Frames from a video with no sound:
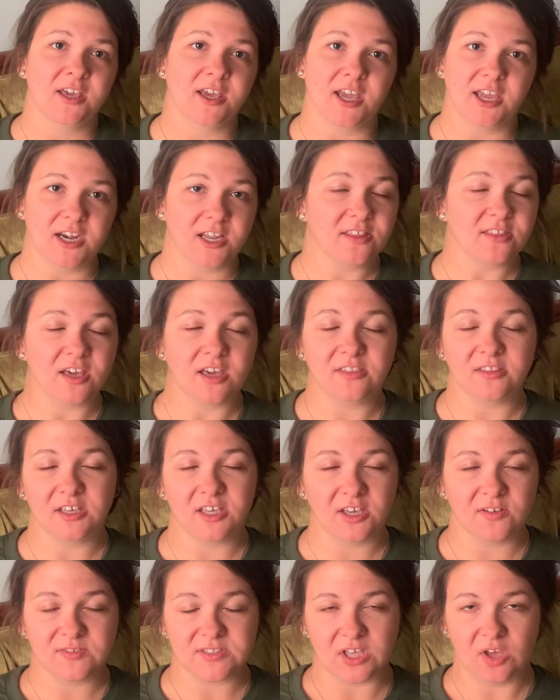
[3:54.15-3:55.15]
anything that
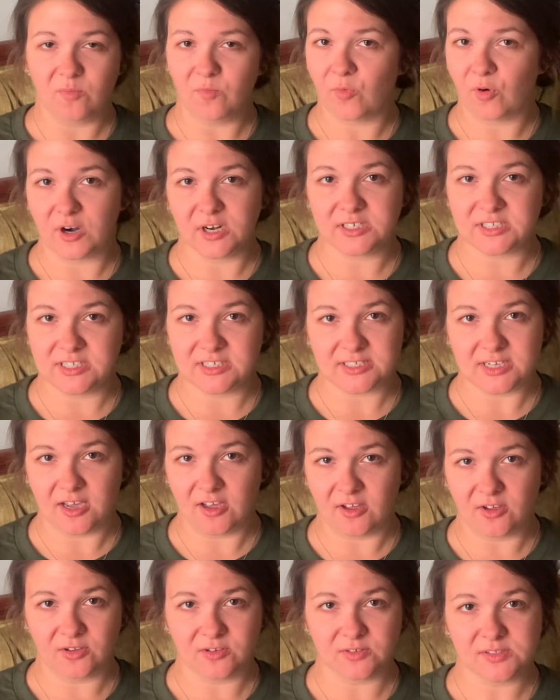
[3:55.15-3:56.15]
gives them more
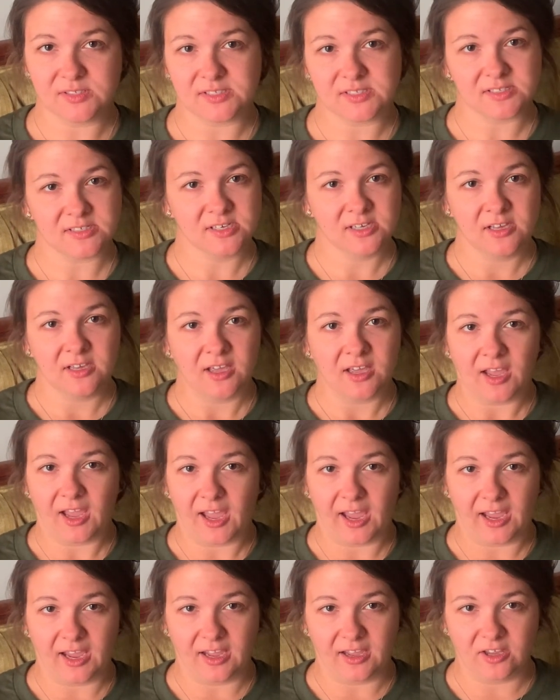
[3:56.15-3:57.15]
details
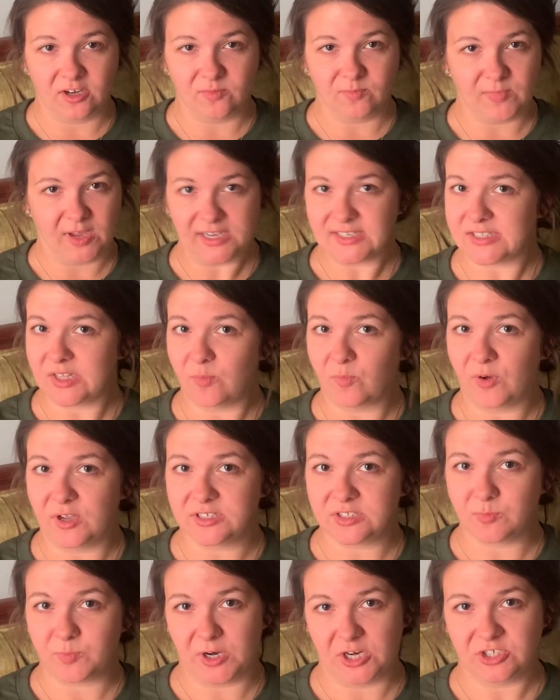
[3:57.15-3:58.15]
and makes them
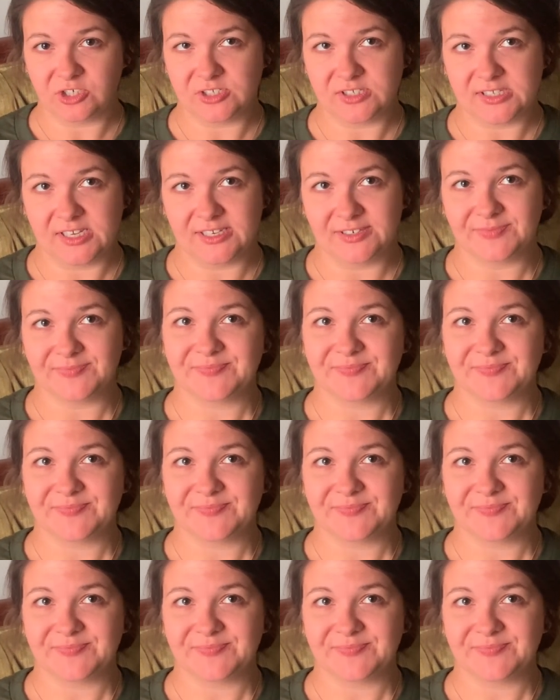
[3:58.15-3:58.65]
want to purchase it.